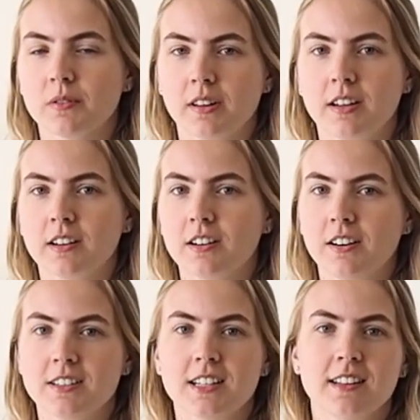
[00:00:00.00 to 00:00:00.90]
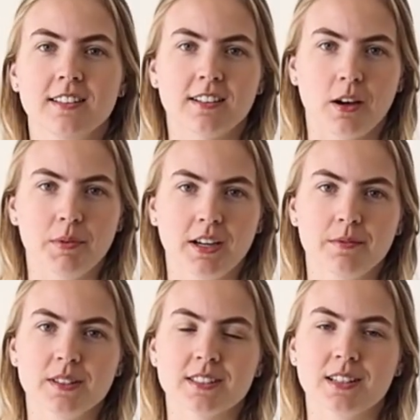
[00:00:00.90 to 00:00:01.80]
related content coming
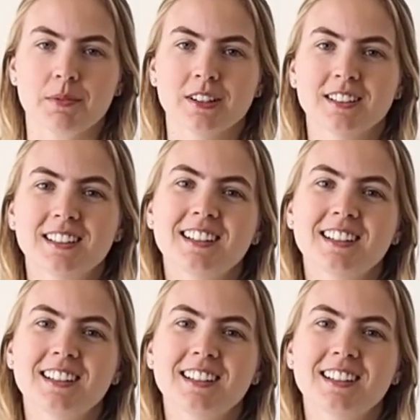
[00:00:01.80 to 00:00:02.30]
up this summer.